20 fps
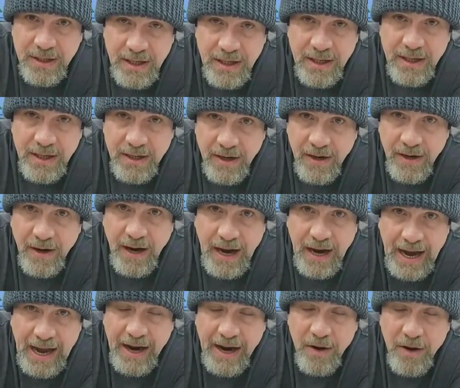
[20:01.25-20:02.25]
And
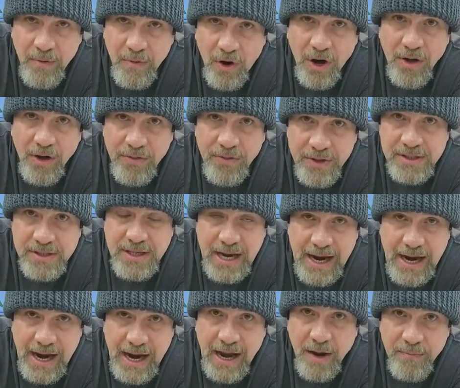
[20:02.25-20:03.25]
I am on this
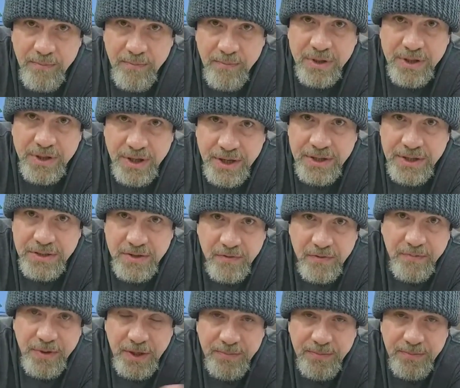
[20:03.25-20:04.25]
app because of
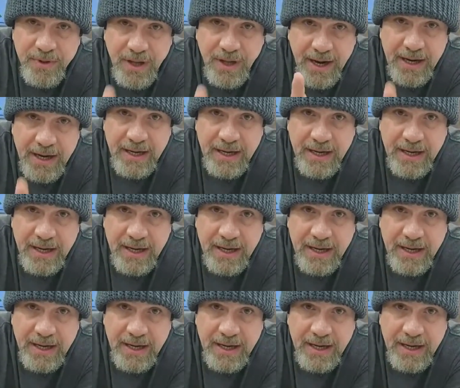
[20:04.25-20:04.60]
people like